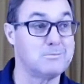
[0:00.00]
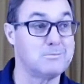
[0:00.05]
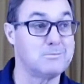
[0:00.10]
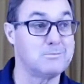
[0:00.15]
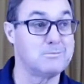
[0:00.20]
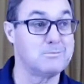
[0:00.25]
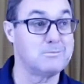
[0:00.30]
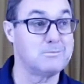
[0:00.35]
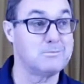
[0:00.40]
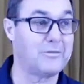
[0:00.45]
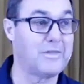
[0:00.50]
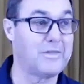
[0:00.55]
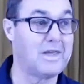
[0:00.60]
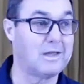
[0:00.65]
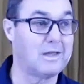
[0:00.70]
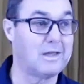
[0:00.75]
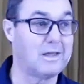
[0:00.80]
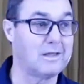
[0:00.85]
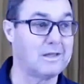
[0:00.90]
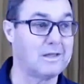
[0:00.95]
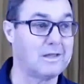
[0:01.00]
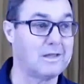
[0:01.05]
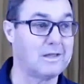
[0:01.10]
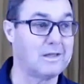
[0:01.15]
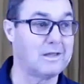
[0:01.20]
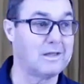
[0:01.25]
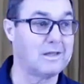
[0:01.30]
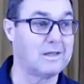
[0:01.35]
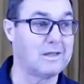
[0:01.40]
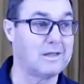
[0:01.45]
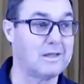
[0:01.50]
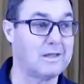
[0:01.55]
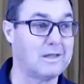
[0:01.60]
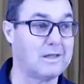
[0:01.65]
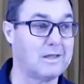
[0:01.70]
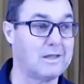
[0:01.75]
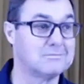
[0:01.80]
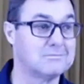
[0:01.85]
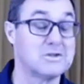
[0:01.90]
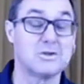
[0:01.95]
There.
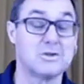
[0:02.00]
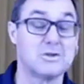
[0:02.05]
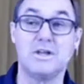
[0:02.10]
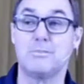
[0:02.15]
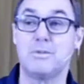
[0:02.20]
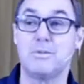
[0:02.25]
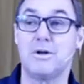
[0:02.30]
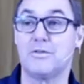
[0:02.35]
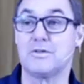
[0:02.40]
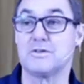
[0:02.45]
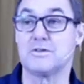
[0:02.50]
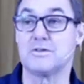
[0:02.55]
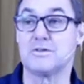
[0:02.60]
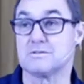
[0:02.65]
So think about this.